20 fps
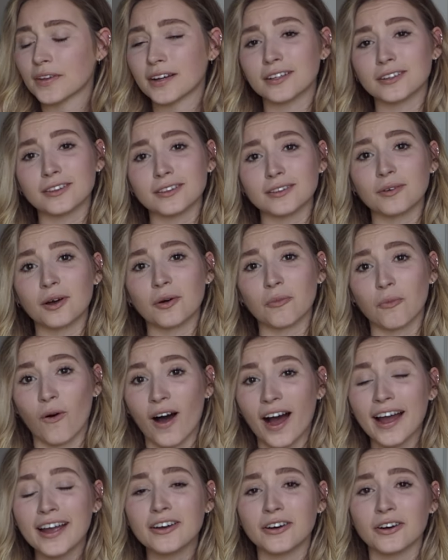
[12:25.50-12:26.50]
a
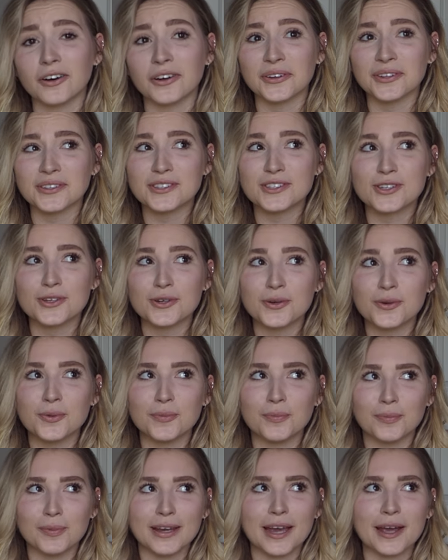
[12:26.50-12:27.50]
while
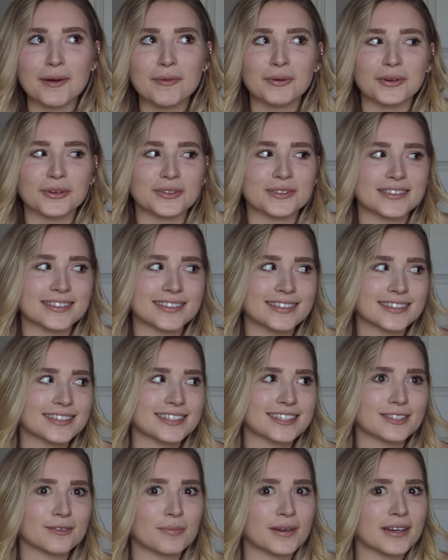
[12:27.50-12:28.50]
to be able
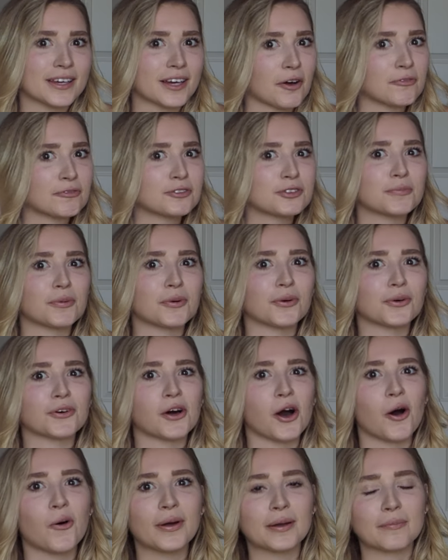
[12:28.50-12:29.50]
to be comfortable
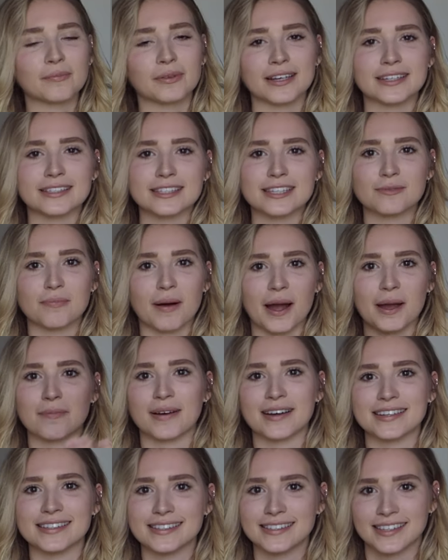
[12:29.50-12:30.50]
going places by
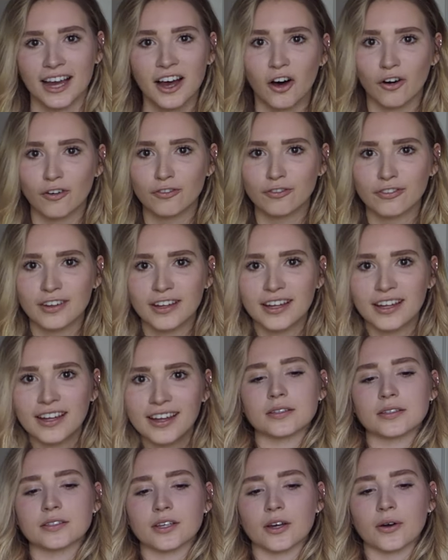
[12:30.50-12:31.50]
myself.
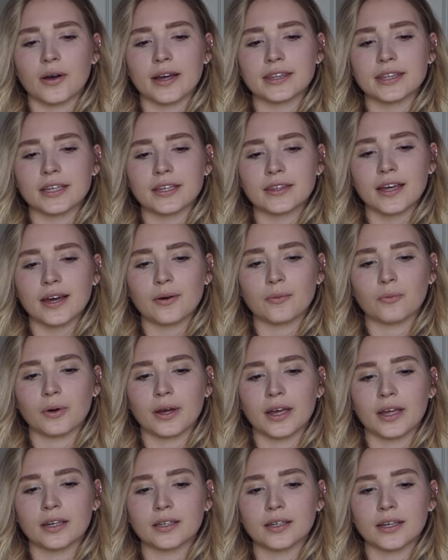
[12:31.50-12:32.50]
So I think that
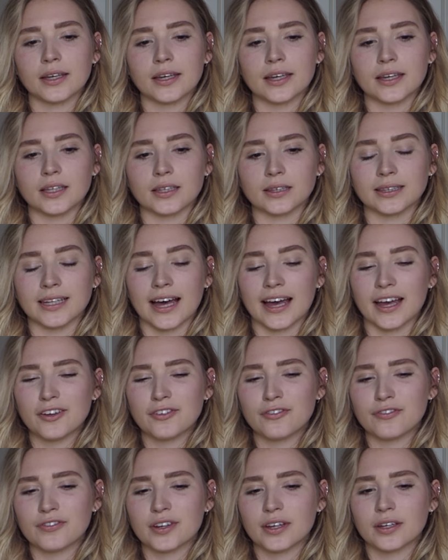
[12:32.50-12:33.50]
when he
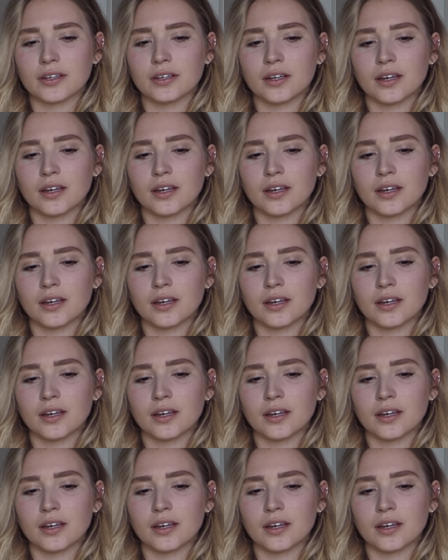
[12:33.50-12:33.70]
left,